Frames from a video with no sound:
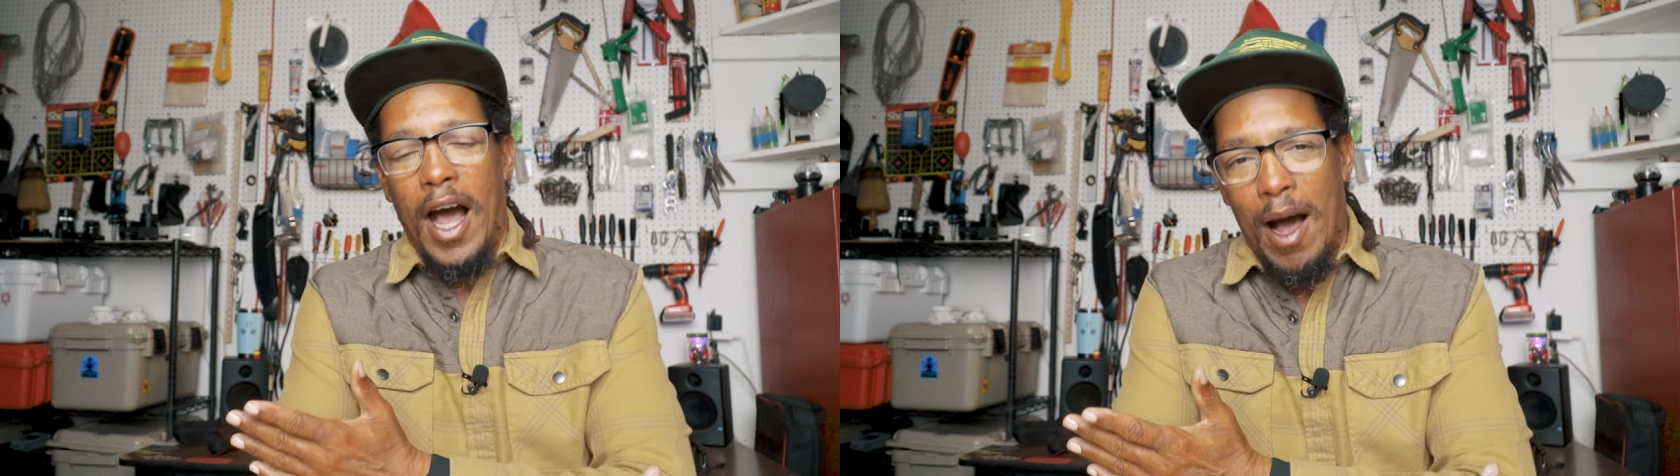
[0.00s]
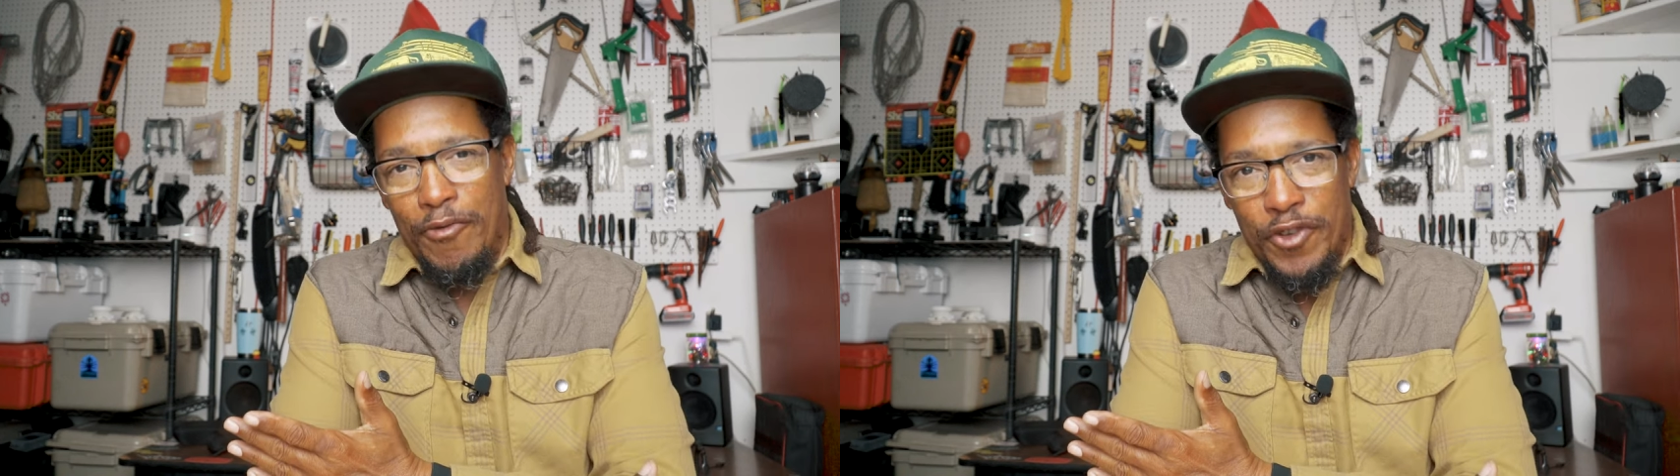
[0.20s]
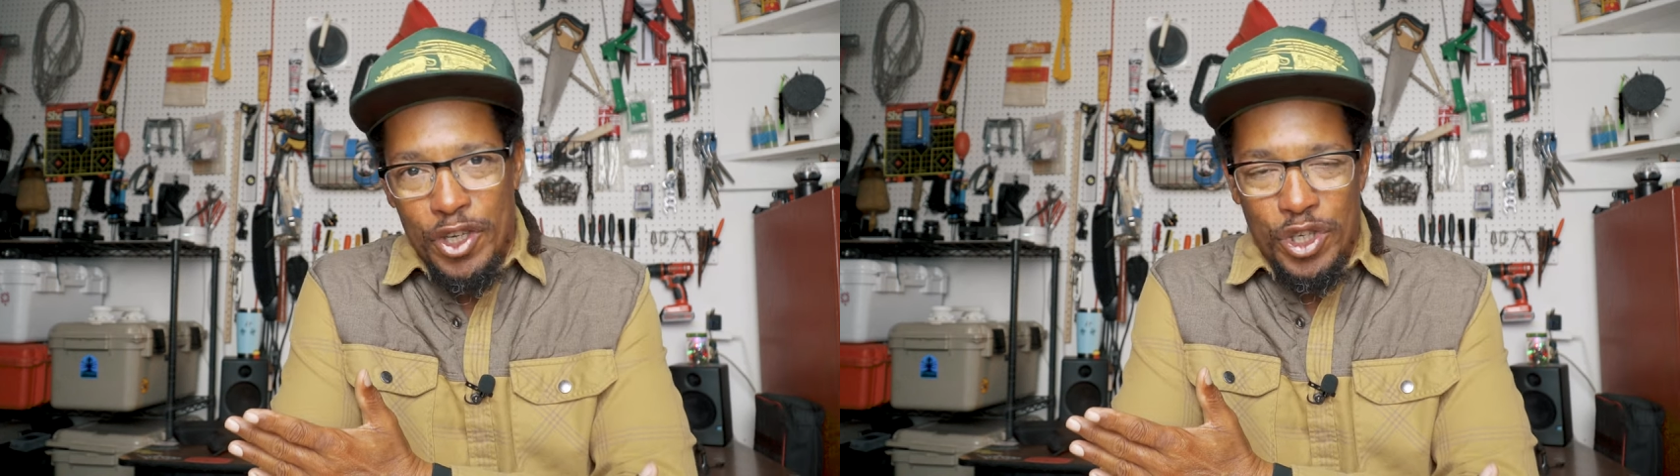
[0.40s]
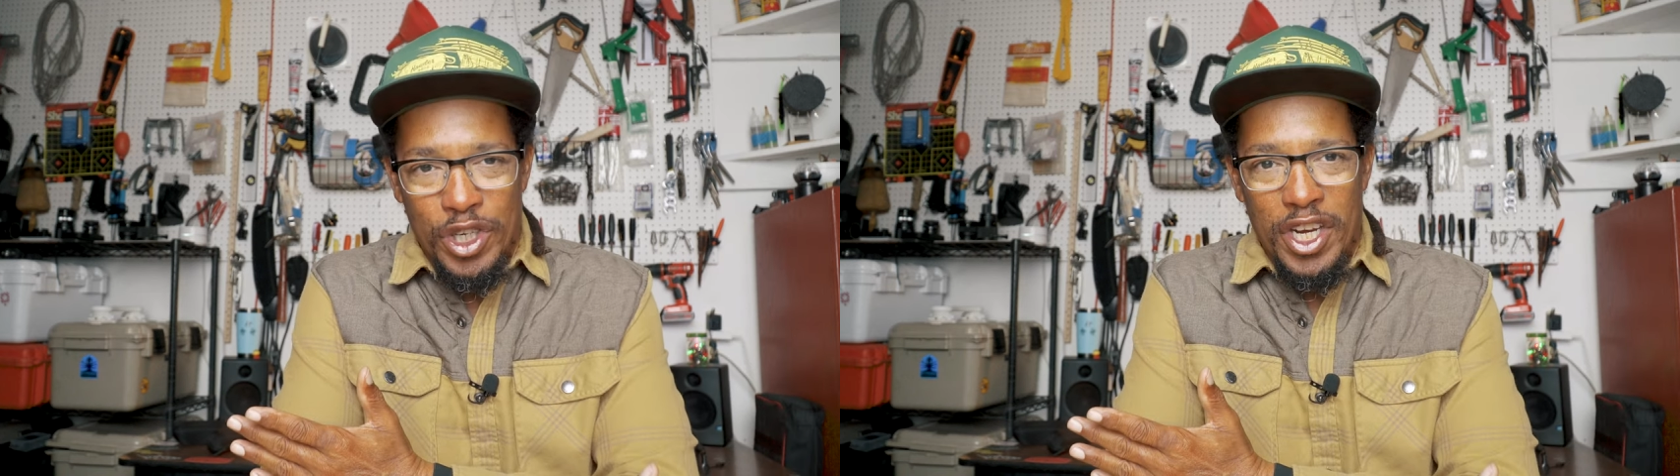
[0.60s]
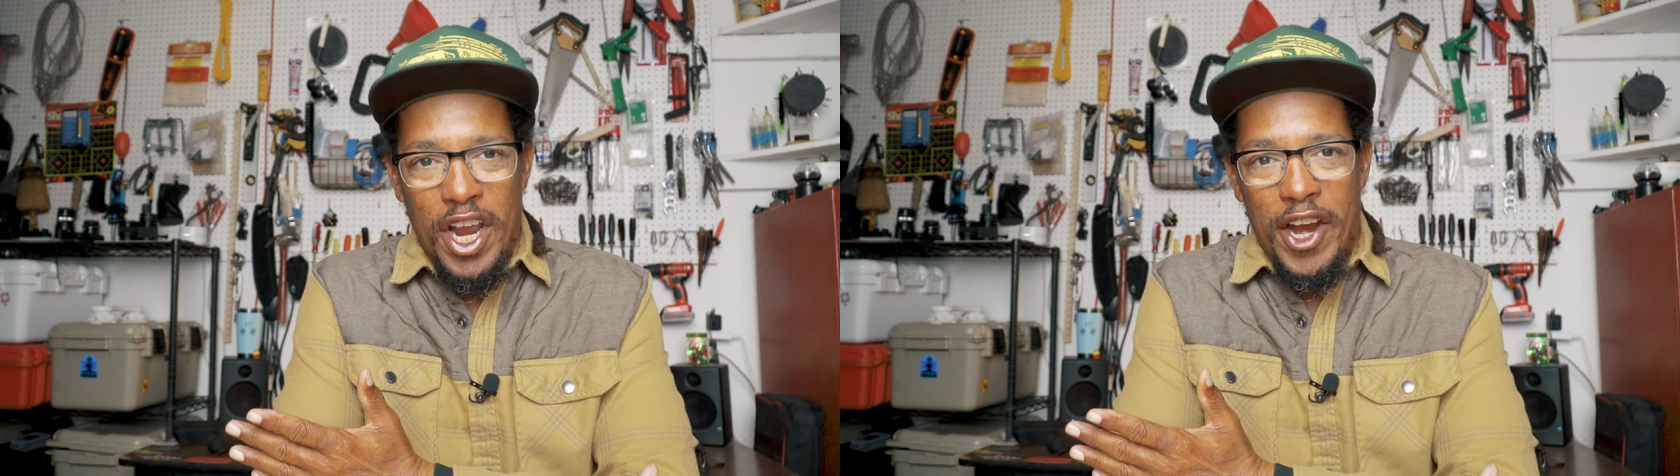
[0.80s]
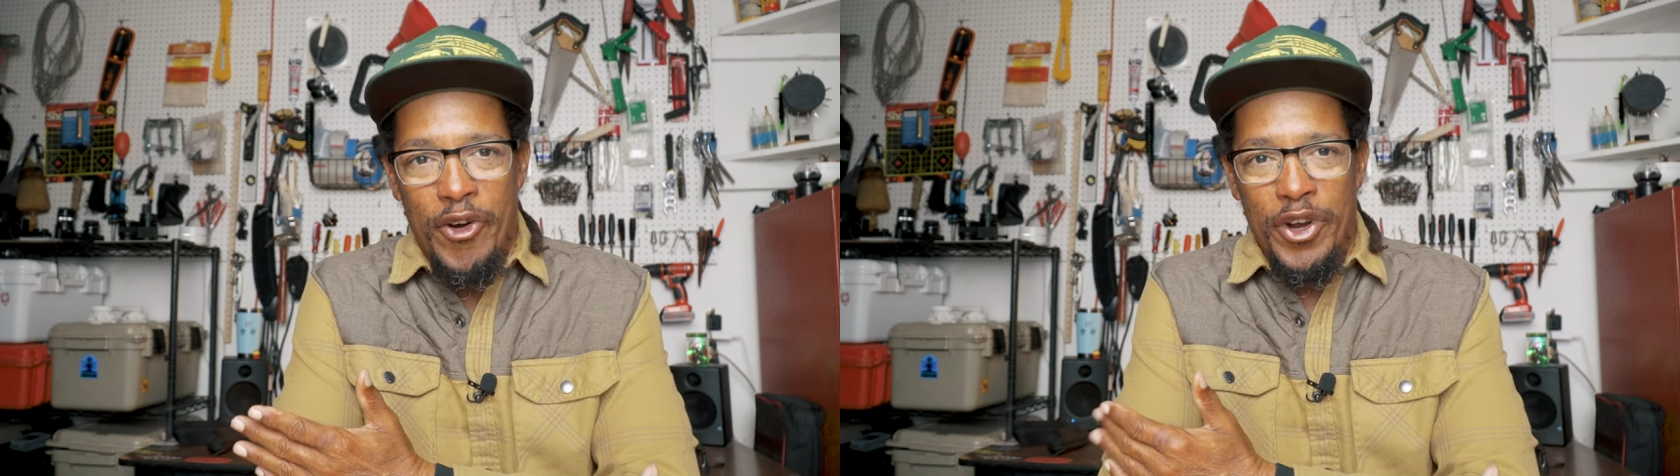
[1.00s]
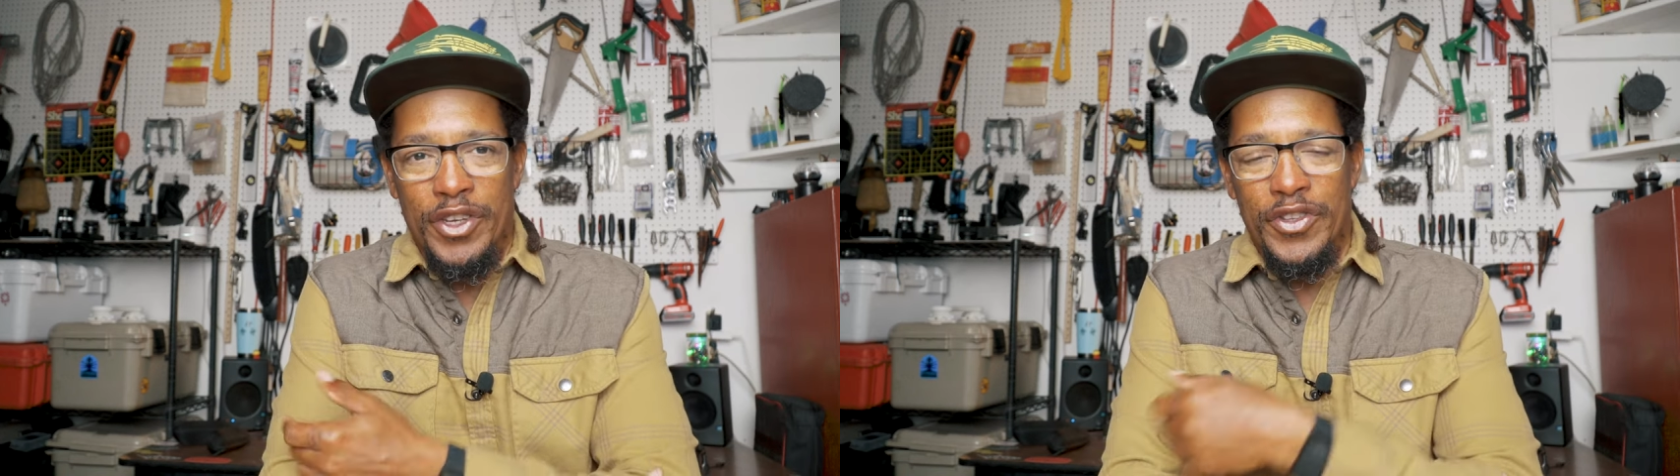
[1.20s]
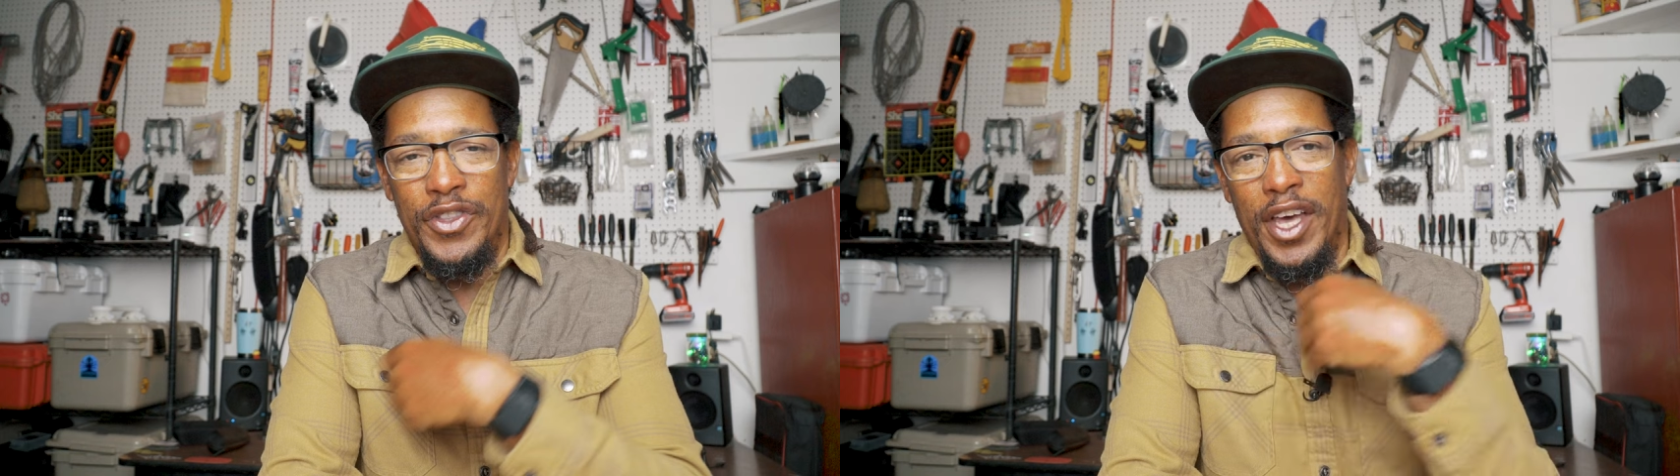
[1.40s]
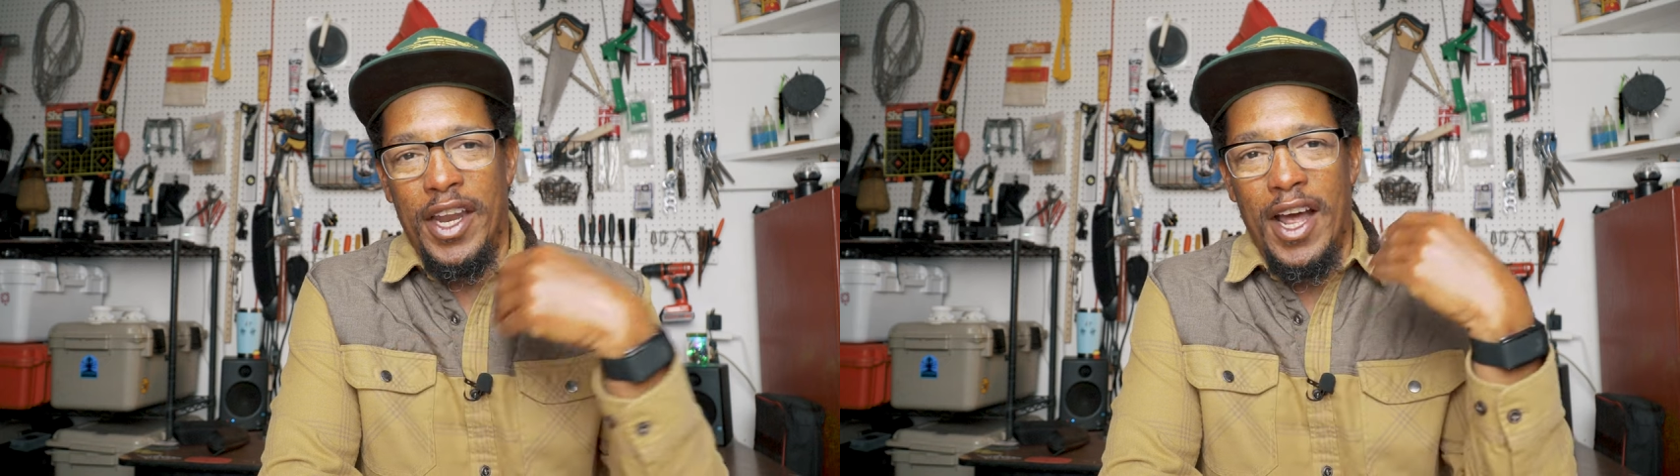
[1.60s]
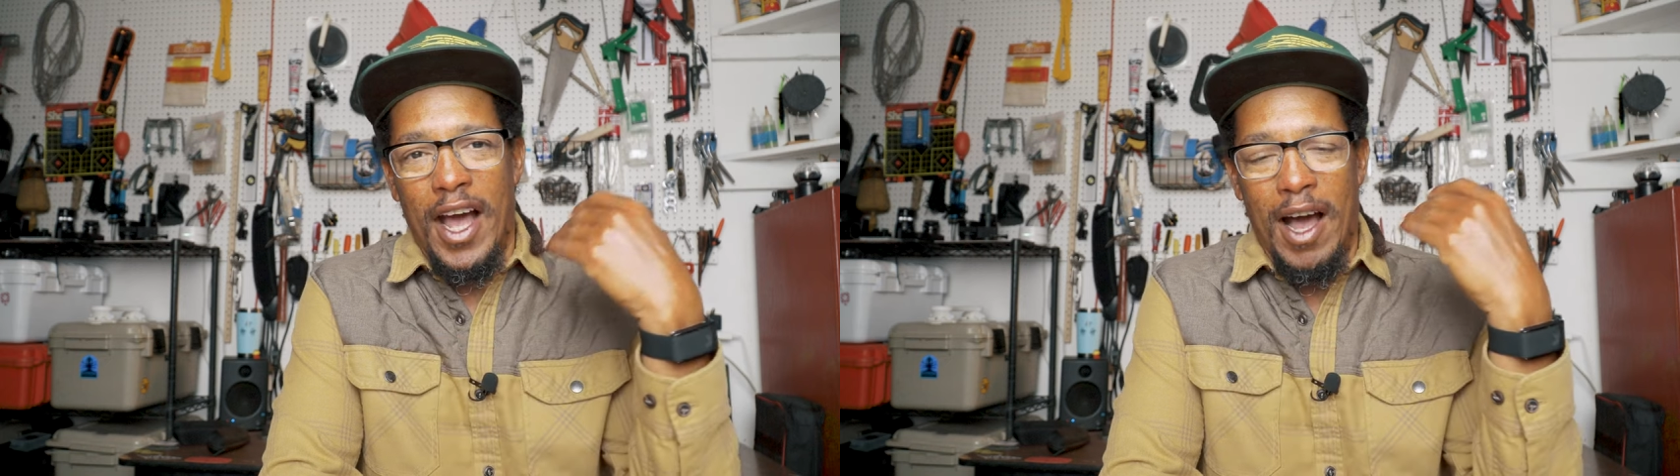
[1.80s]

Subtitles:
I'm fishing in areas that